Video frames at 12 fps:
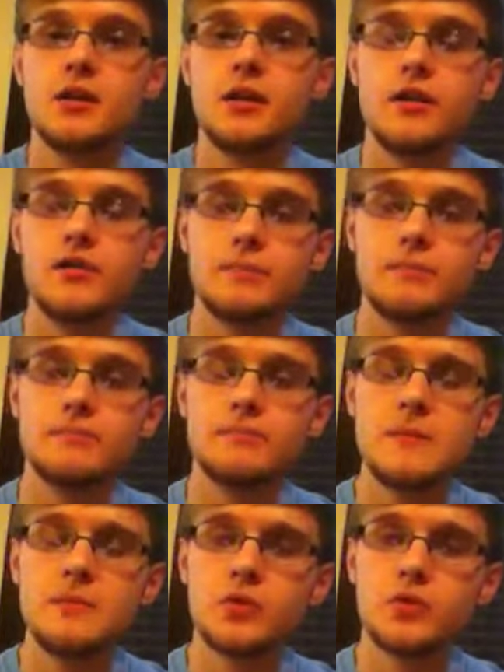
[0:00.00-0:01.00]
of the
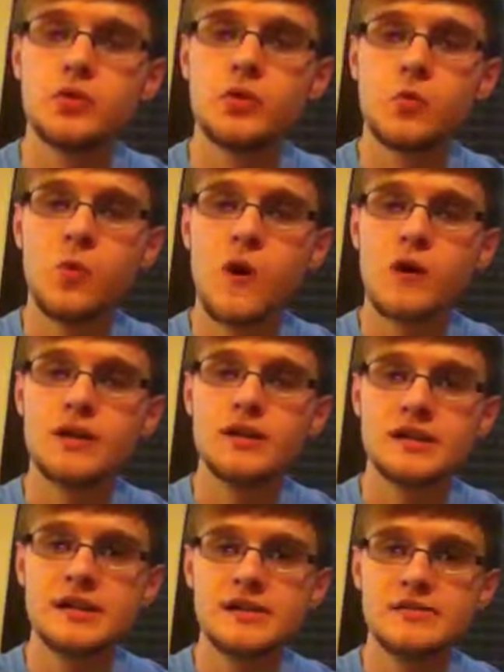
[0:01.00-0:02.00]
people who are
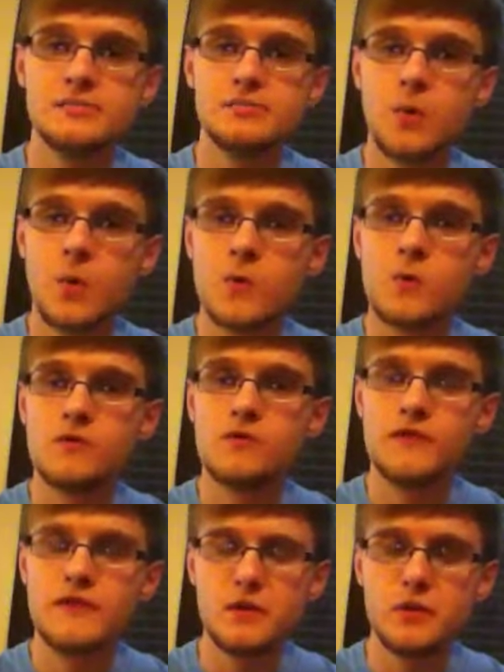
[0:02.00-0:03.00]
walking in moral
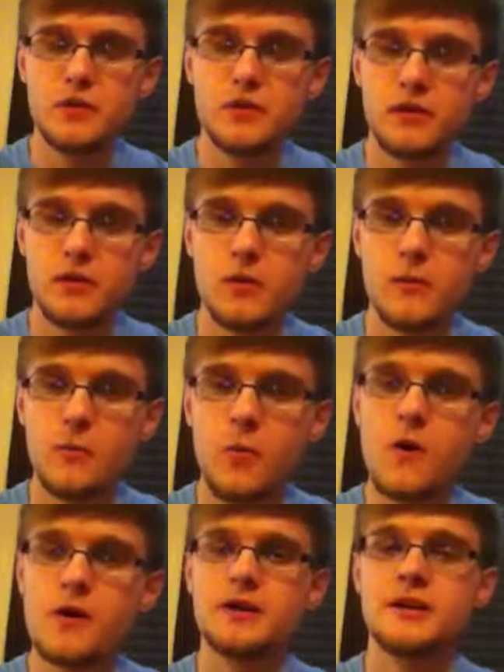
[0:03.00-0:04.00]
filth,
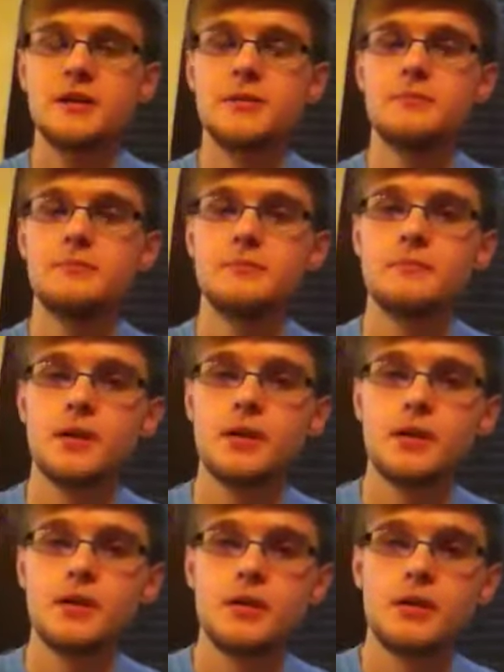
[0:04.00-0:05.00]
walking in
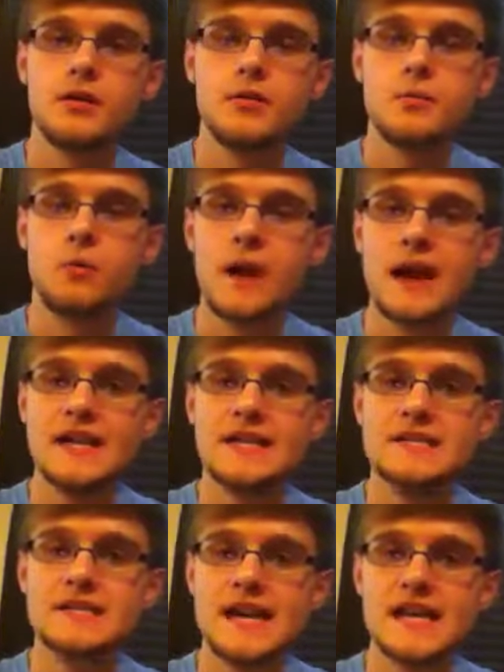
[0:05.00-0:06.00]

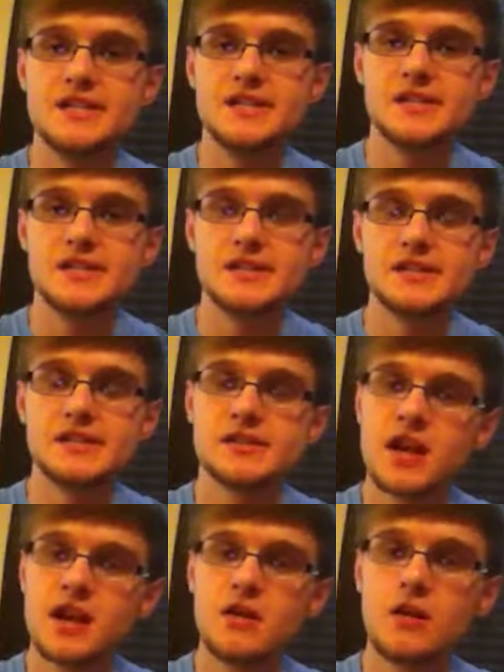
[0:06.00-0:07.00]
ways that Jesus is
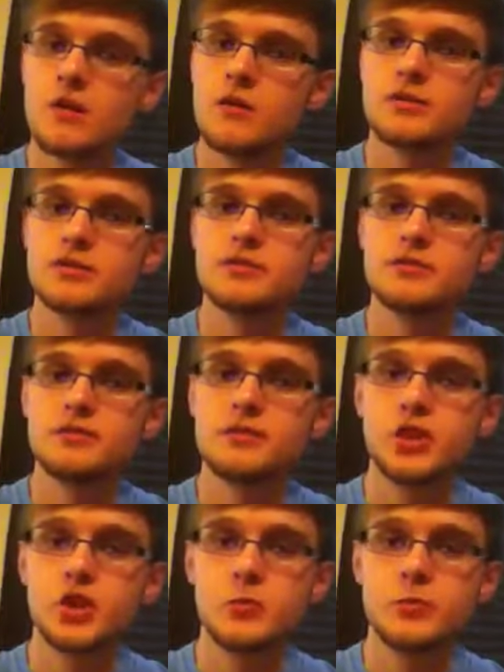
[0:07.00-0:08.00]
not called
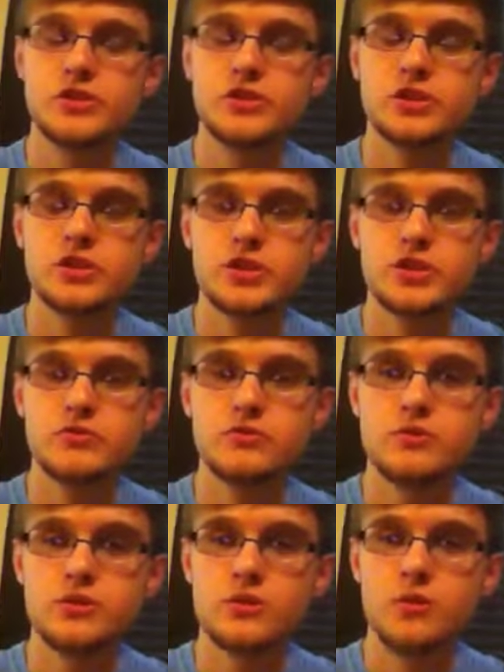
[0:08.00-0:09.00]
humans to do
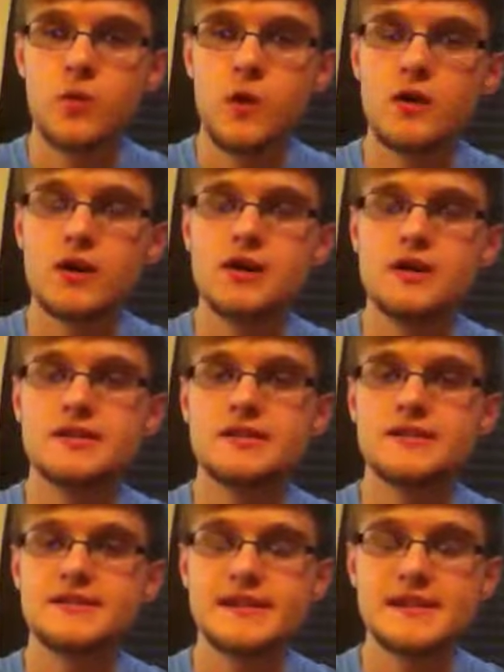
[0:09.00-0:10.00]
walking in
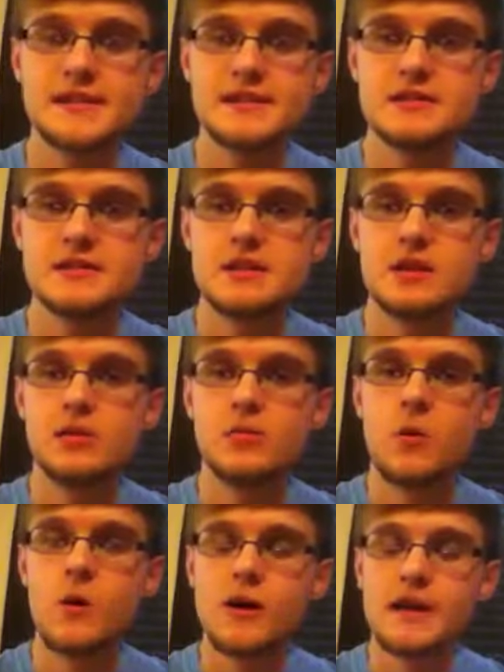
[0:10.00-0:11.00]
sin,
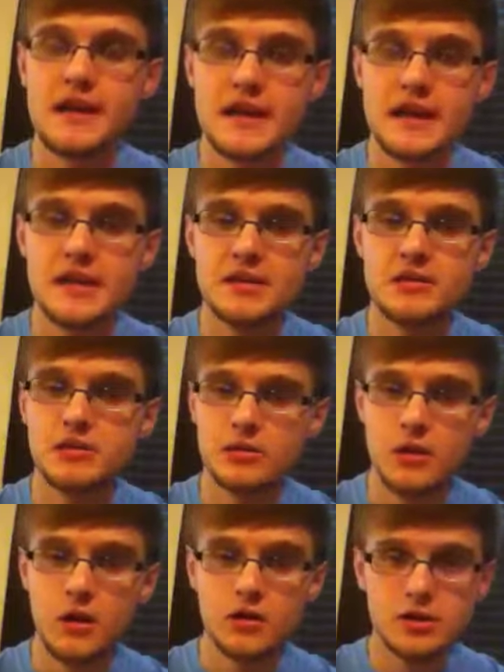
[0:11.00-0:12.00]
walking in
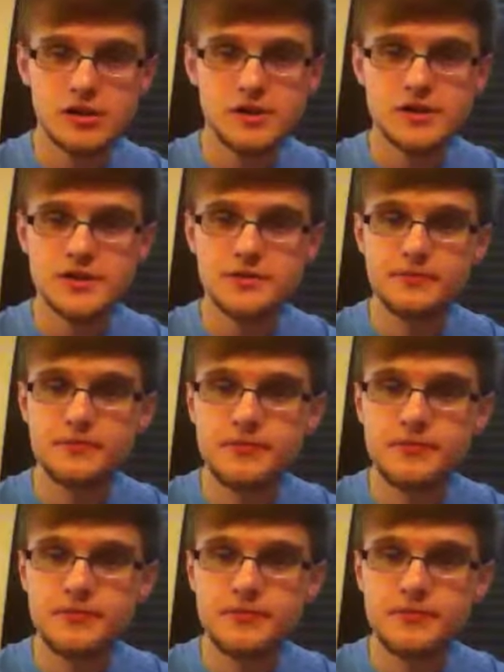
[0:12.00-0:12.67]
darkness.